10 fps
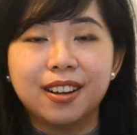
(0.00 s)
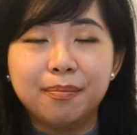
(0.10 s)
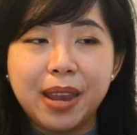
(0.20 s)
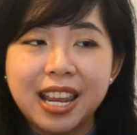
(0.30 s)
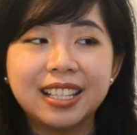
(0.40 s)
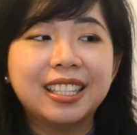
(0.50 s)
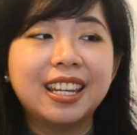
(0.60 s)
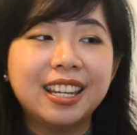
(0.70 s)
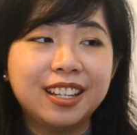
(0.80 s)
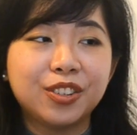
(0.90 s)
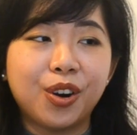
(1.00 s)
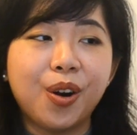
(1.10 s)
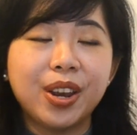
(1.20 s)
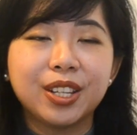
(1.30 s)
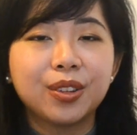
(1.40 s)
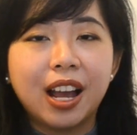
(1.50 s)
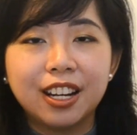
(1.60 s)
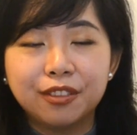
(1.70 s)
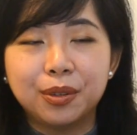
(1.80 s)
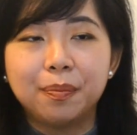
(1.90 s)
painting, drawing. So I
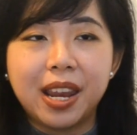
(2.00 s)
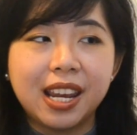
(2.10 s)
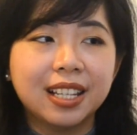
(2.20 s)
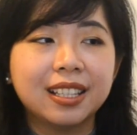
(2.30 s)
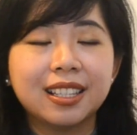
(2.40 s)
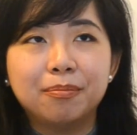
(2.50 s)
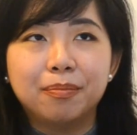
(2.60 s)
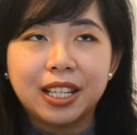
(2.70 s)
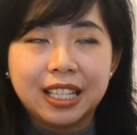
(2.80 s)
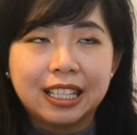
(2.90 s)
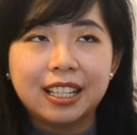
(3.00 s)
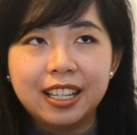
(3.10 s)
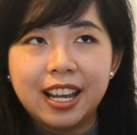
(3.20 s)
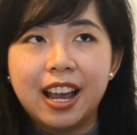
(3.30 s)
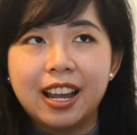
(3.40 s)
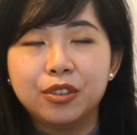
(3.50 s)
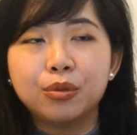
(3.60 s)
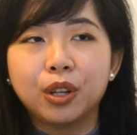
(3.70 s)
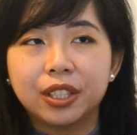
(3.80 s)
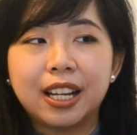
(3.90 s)
love to paint. Particularly, I
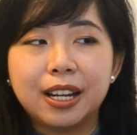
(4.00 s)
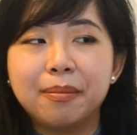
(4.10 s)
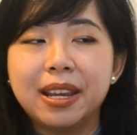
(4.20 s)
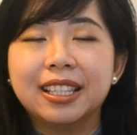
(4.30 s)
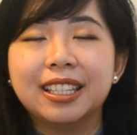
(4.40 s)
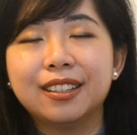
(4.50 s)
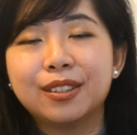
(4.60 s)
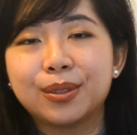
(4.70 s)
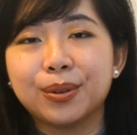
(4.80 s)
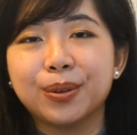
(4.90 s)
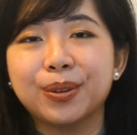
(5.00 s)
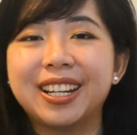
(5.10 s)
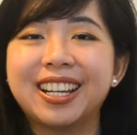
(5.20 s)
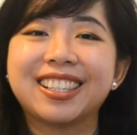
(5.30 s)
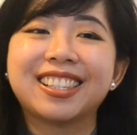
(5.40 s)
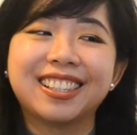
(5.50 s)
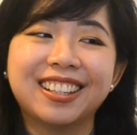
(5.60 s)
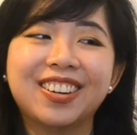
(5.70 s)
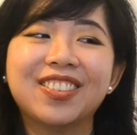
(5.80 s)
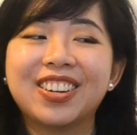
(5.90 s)
do watercolor painting. So that's
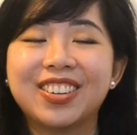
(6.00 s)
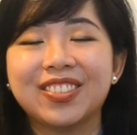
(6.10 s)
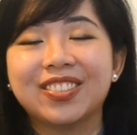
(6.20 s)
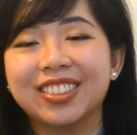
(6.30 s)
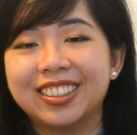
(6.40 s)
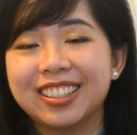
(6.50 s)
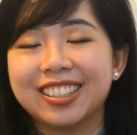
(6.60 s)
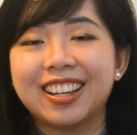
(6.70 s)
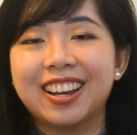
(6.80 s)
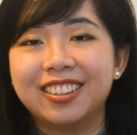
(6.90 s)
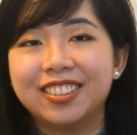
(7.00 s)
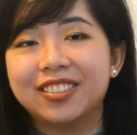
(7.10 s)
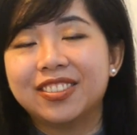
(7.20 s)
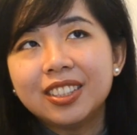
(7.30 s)
one of the things that I love.